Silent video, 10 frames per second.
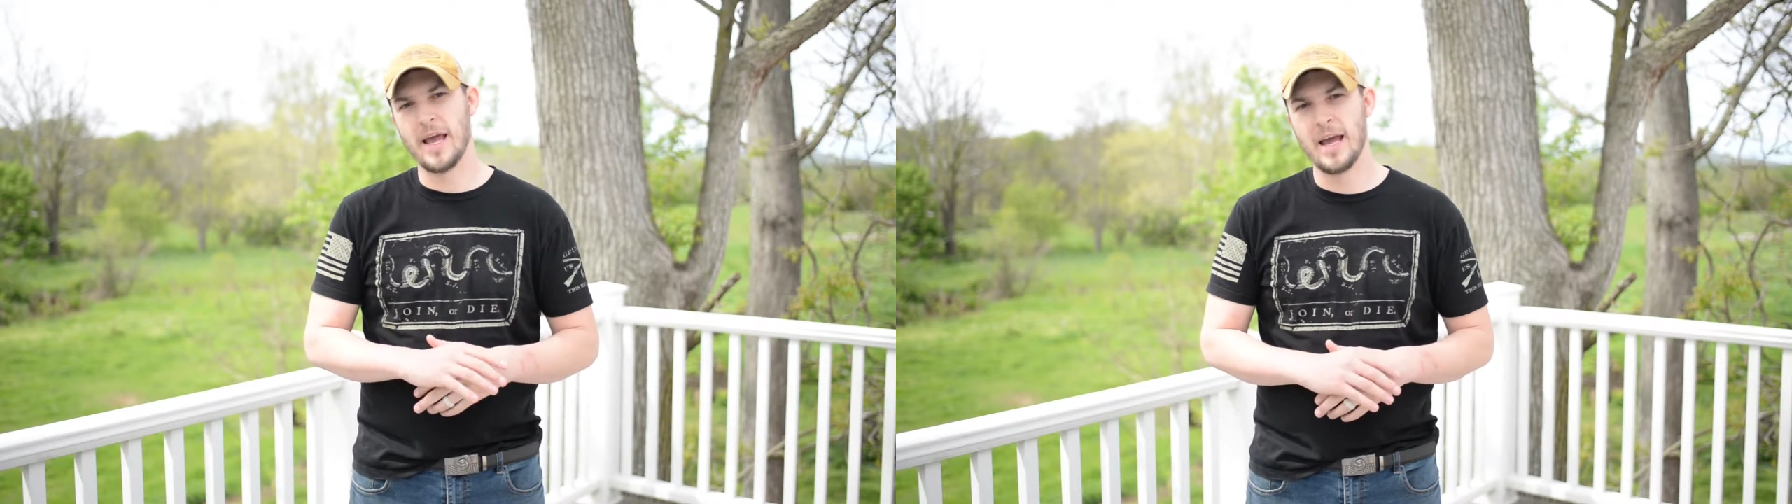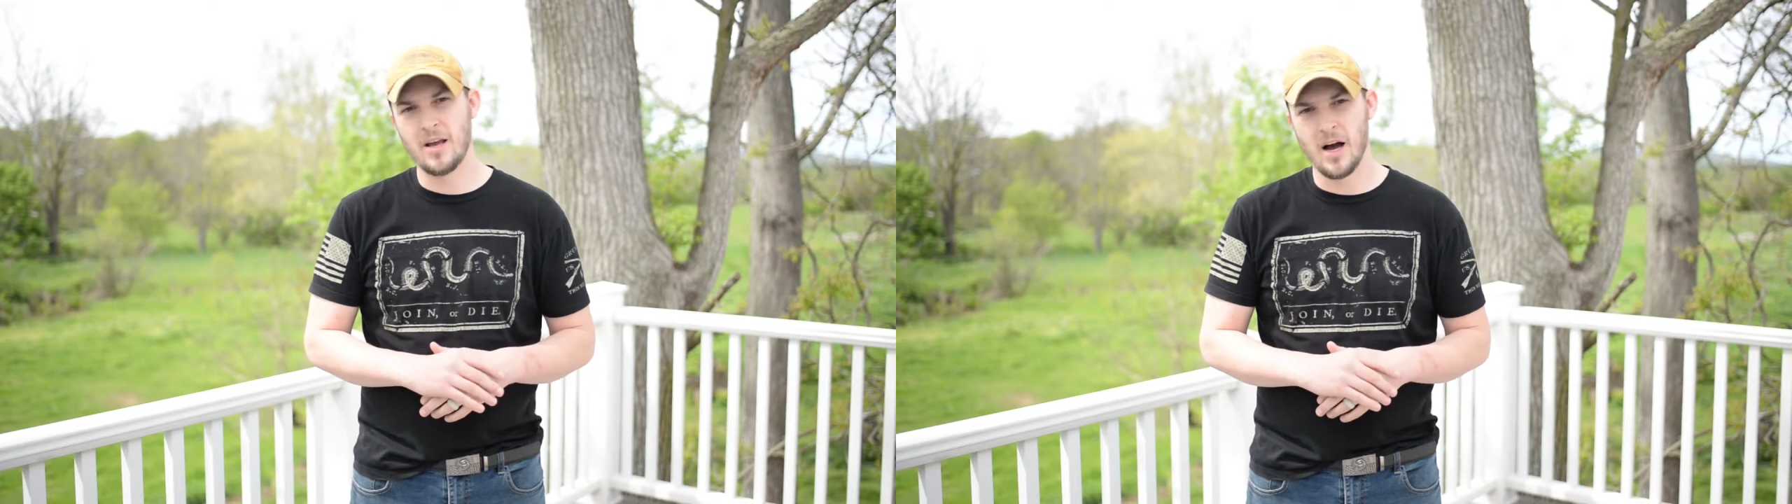
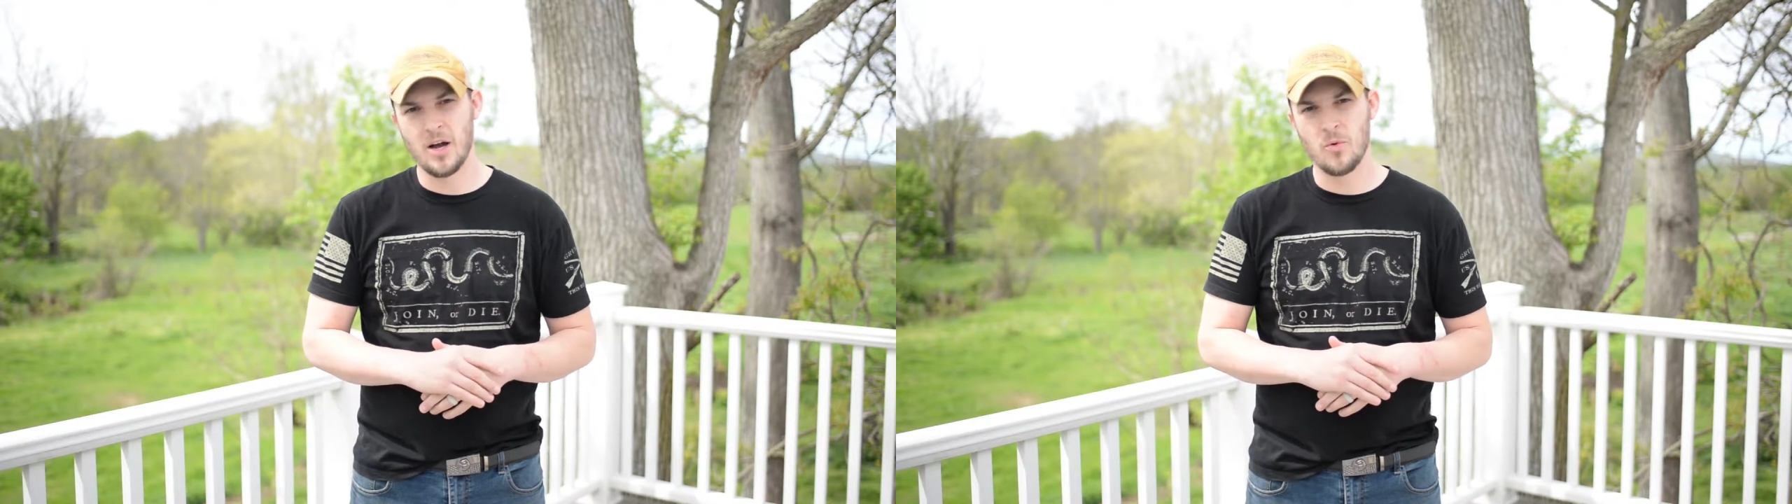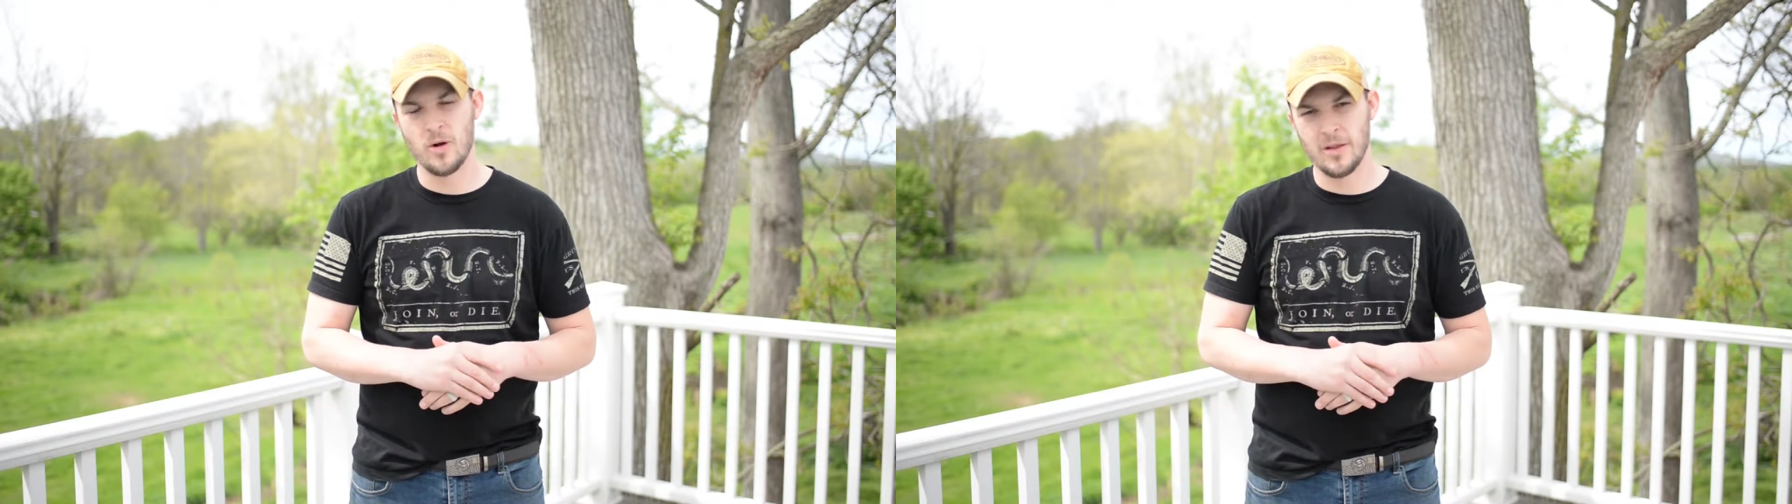
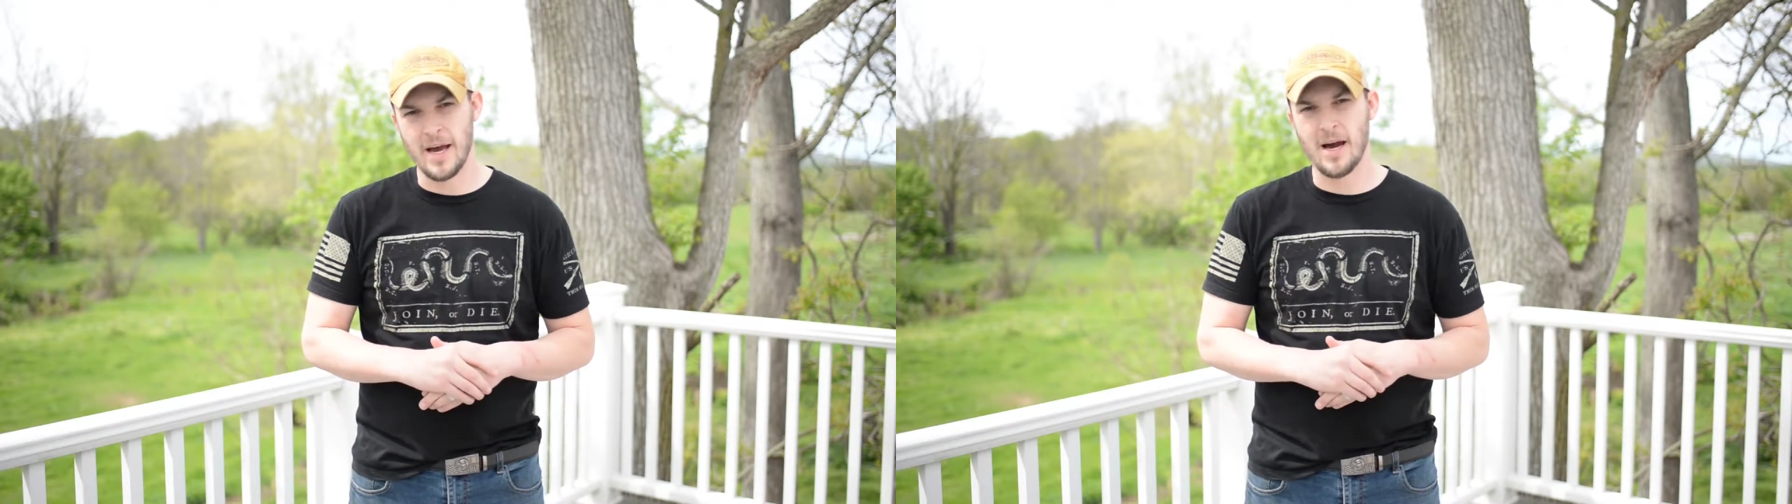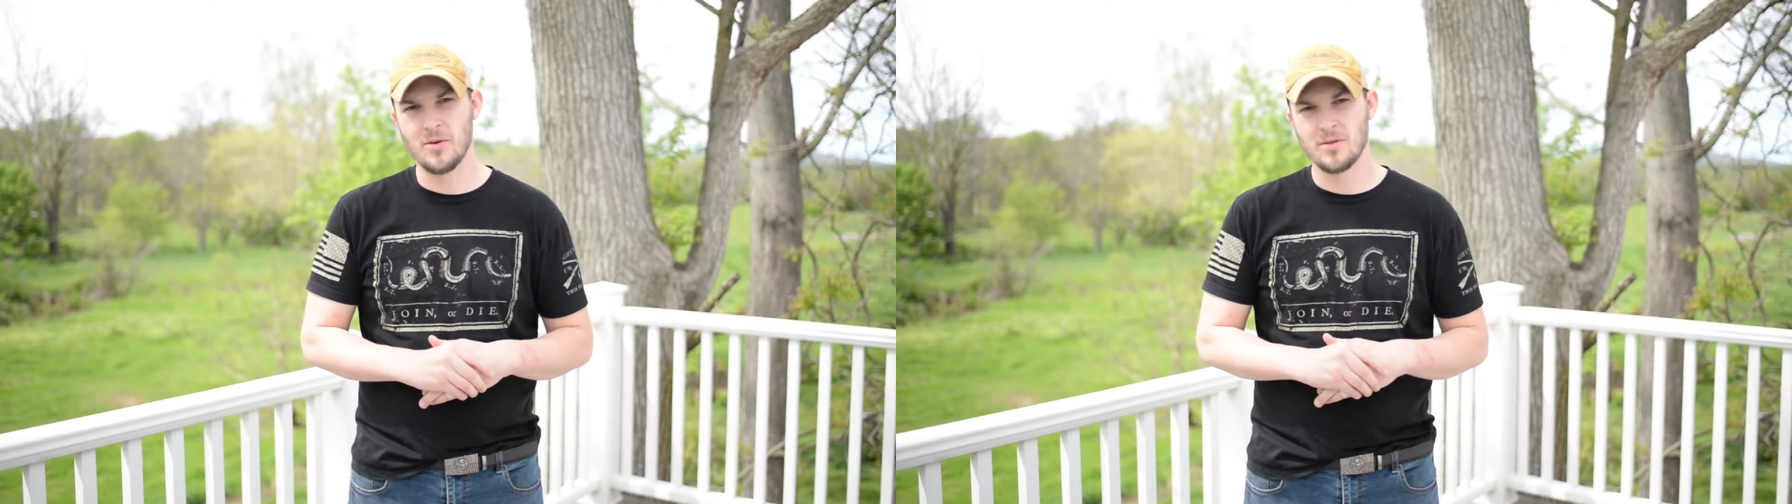Hancock were in
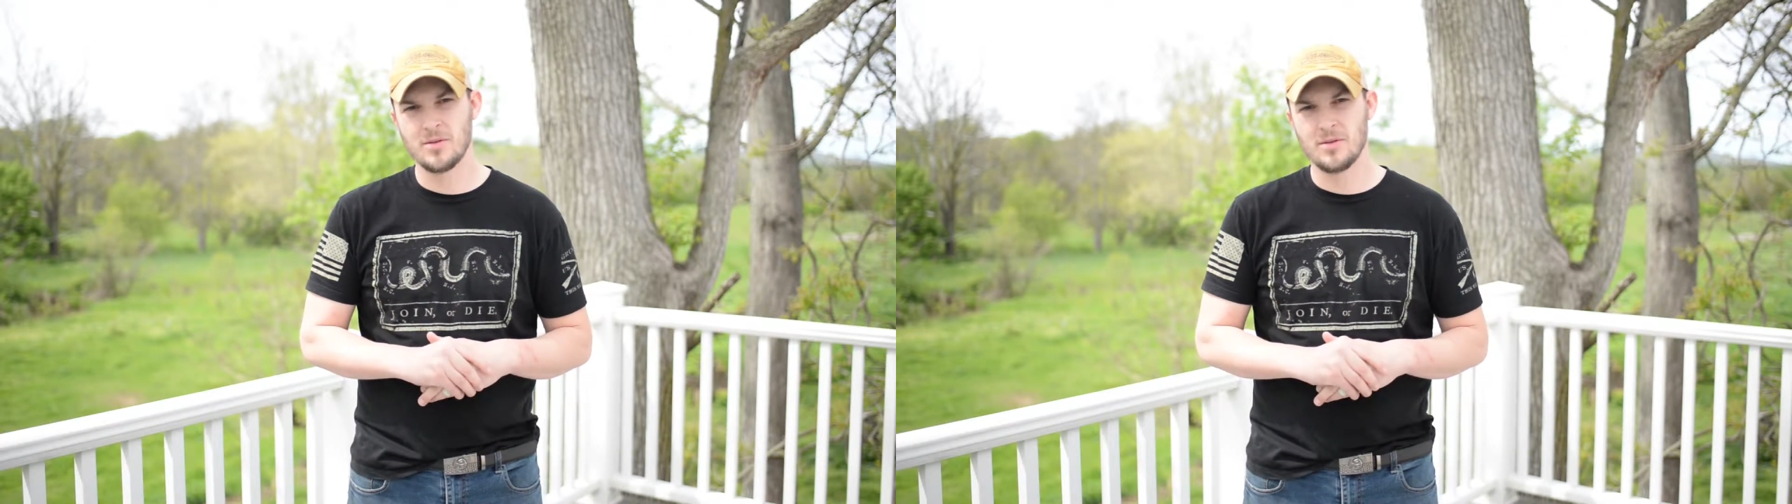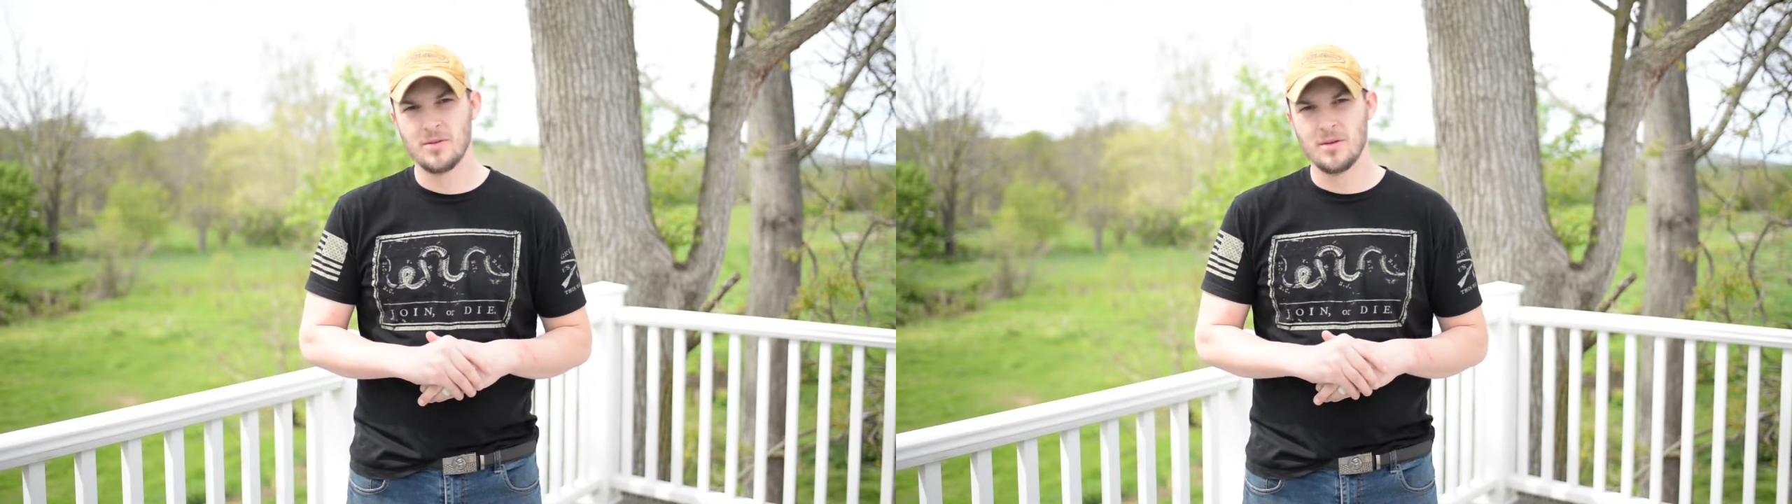the house.